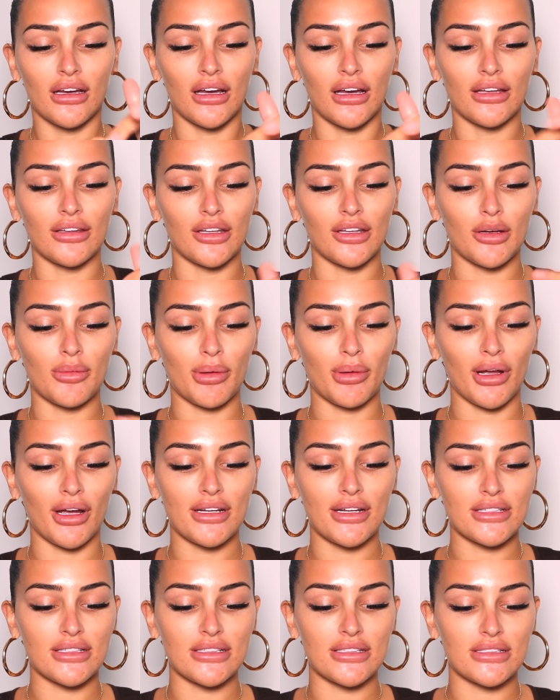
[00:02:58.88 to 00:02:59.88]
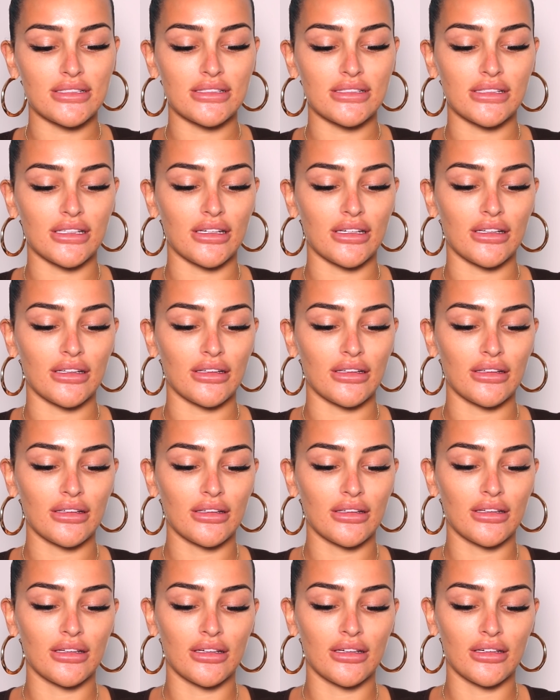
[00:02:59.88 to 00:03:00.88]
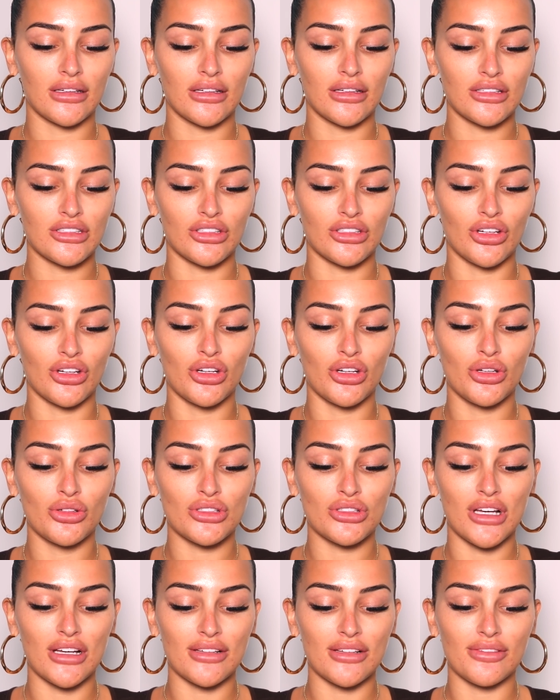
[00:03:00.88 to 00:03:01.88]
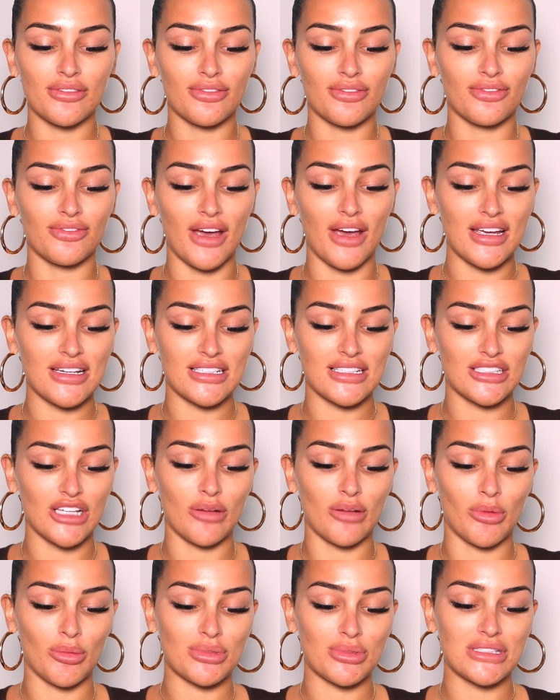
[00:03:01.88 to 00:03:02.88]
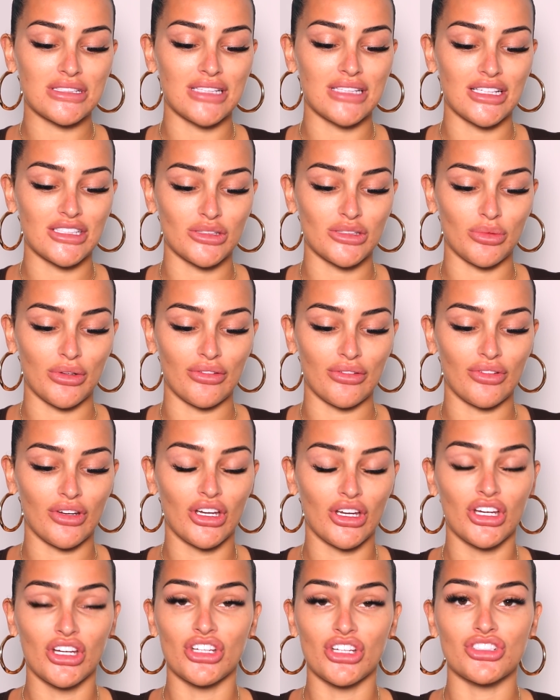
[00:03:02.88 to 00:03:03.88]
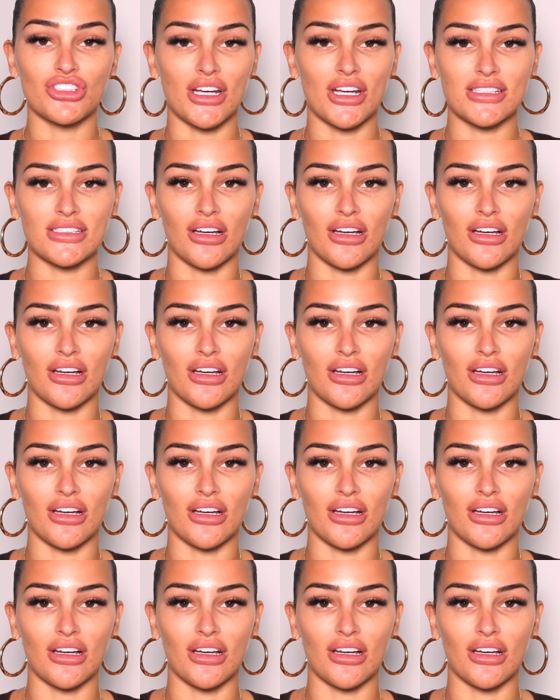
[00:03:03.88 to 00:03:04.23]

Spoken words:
and then apply it to the skin. Do you know whose face I'm obsessed with? Jess